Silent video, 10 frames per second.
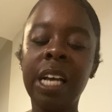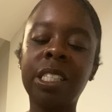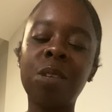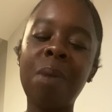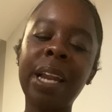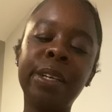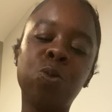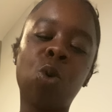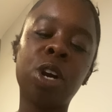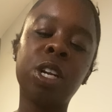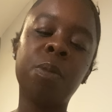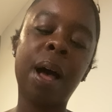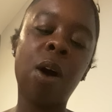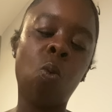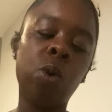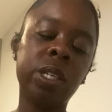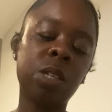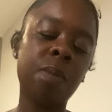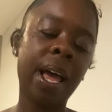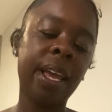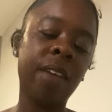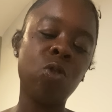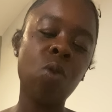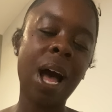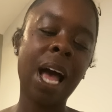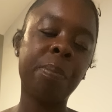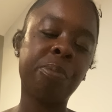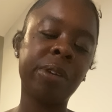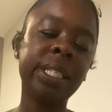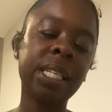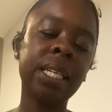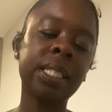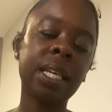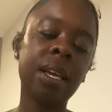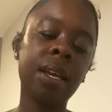Somebody's worried about what somebody, if you are a high priestess,